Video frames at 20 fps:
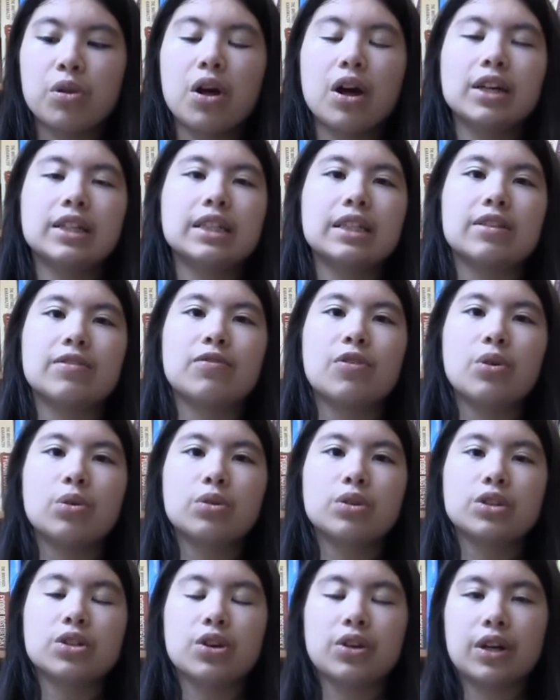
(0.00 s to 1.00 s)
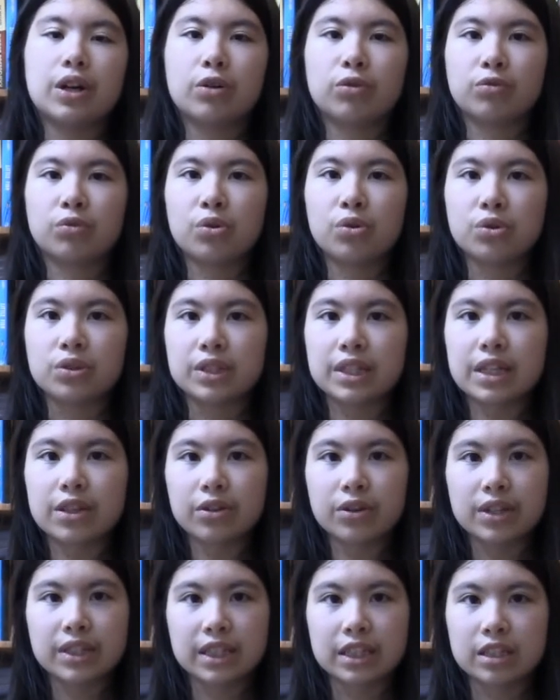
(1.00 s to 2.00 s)
plots that focus on our roles
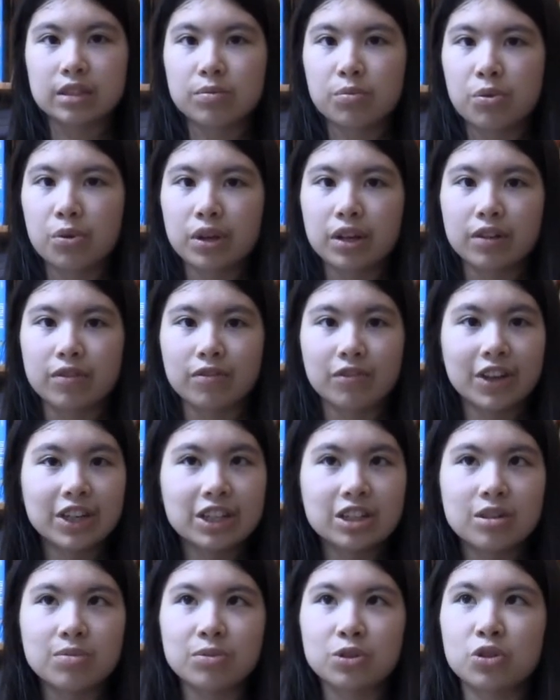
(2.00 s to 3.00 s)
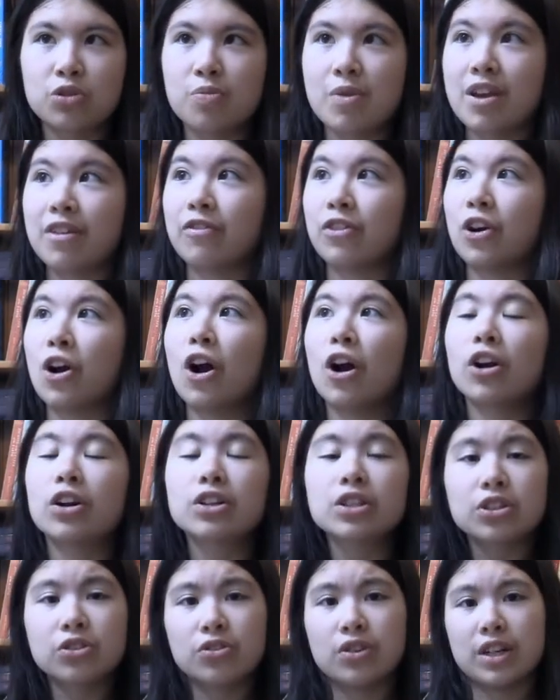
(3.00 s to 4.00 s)
either as exploited victims who make for
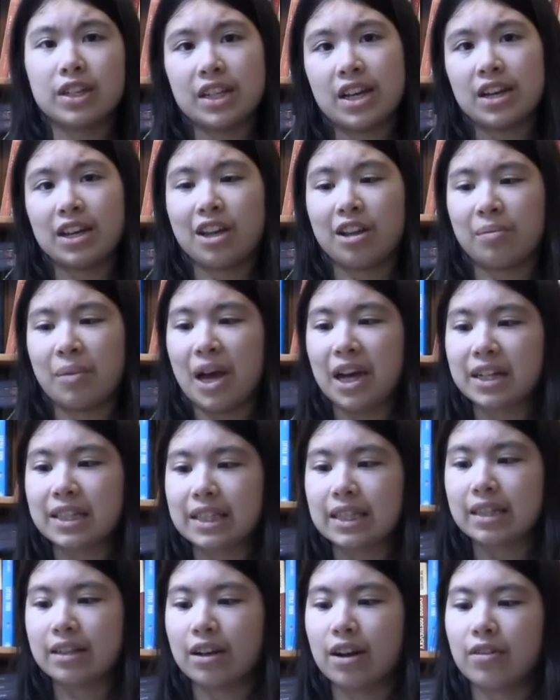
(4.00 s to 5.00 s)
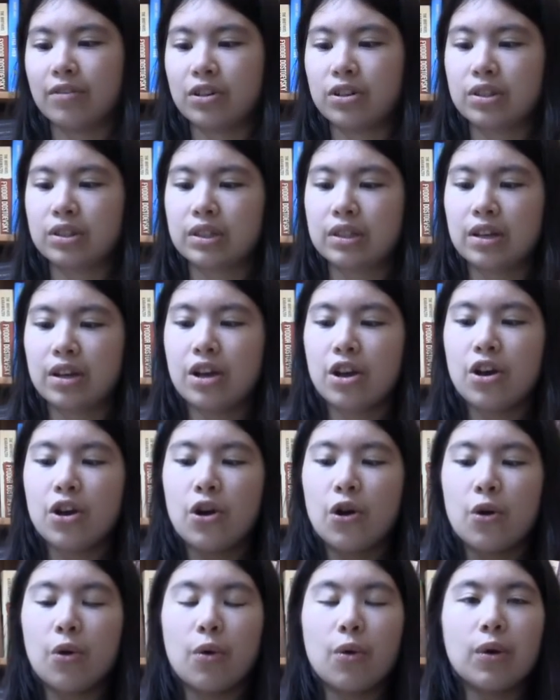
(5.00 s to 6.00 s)
heartstring-tugging magazine covers,
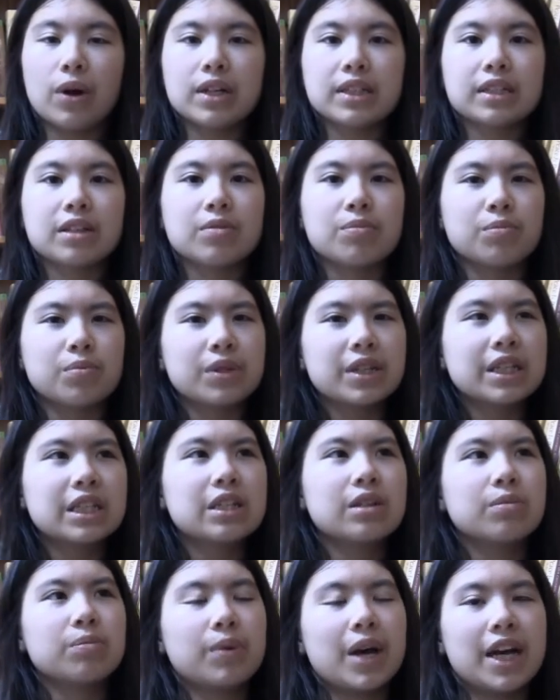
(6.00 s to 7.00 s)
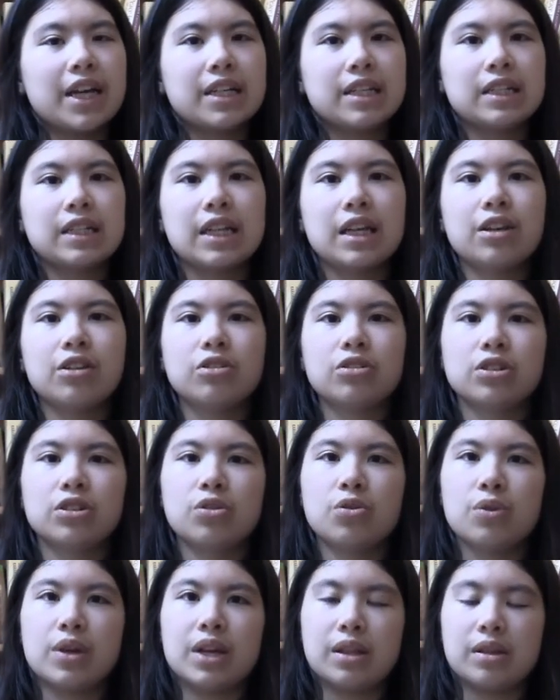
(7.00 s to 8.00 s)
or as complicit bystanders
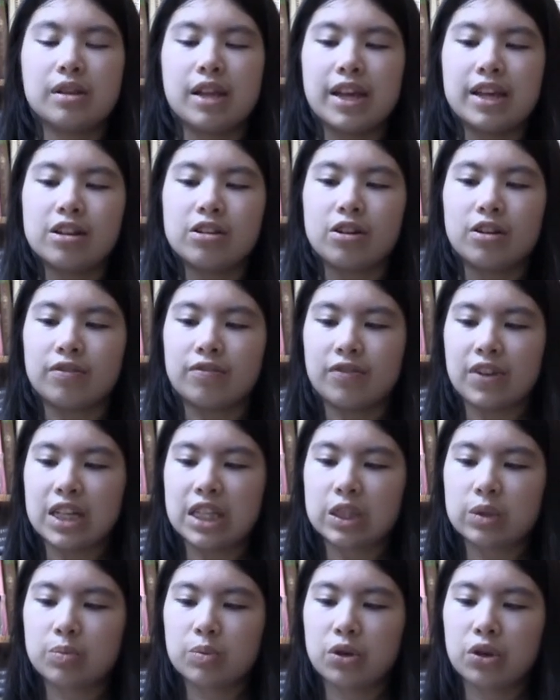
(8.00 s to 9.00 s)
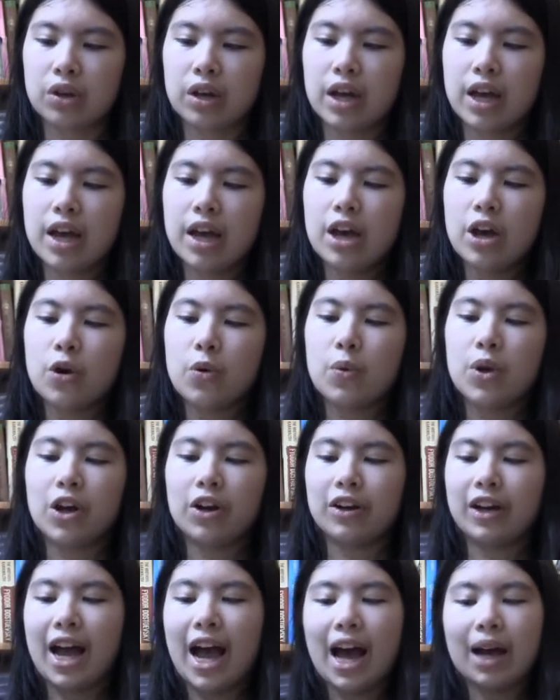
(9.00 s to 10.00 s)
who hit like on Facebook. We
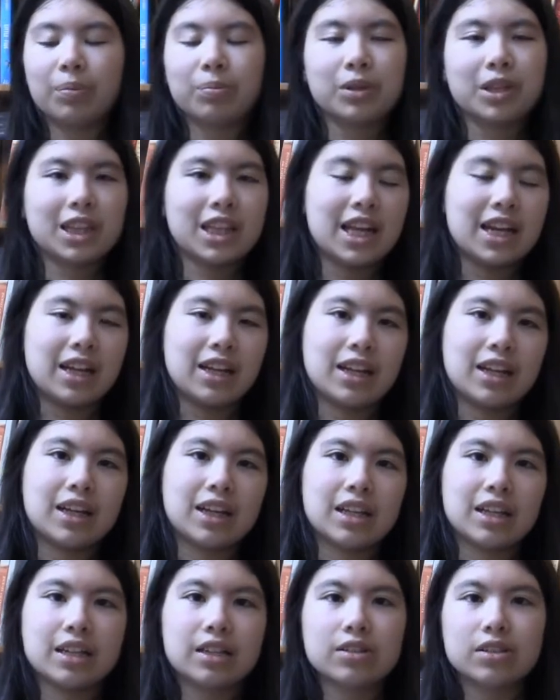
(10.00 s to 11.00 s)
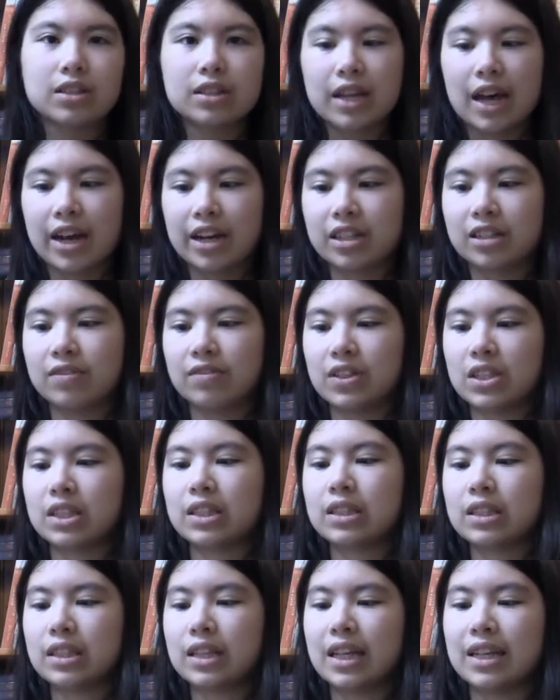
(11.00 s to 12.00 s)
are apathetic,
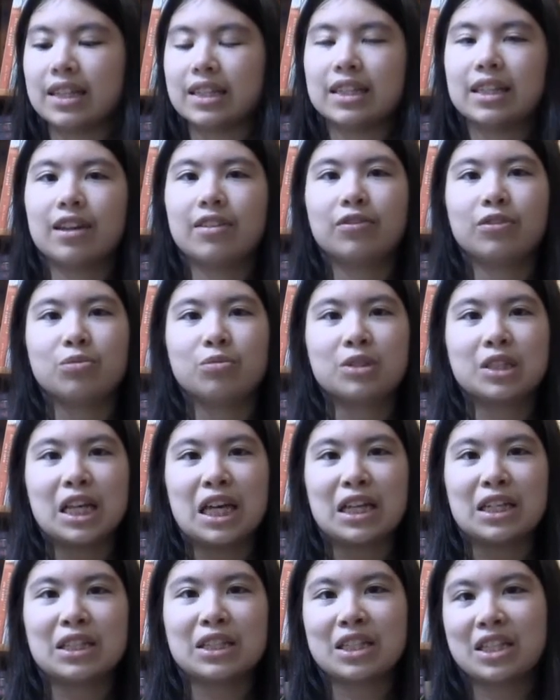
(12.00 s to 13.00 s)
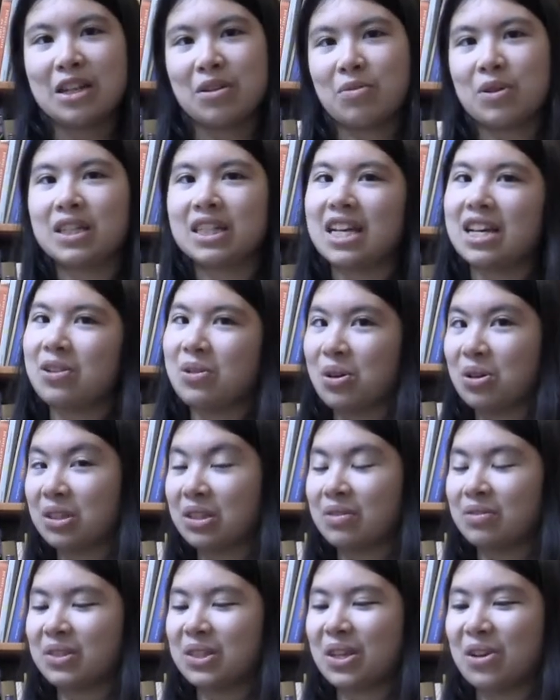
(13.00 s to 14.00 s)
slacktivists, and self-obsessed, and we take
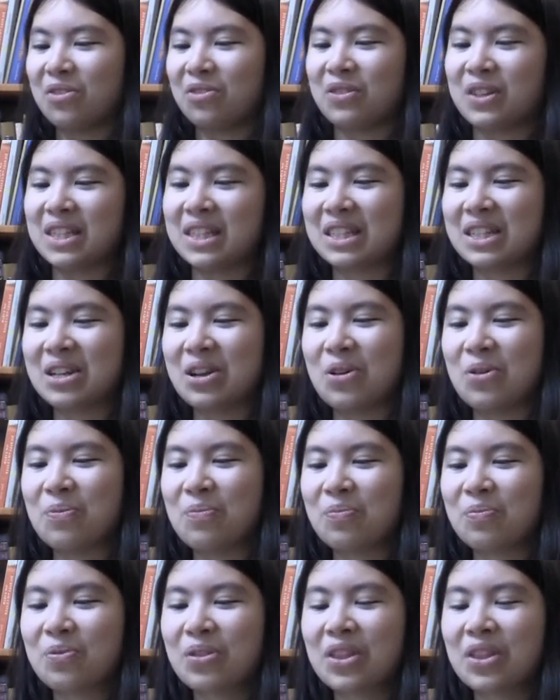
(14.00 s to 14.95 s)
lots of selfies too.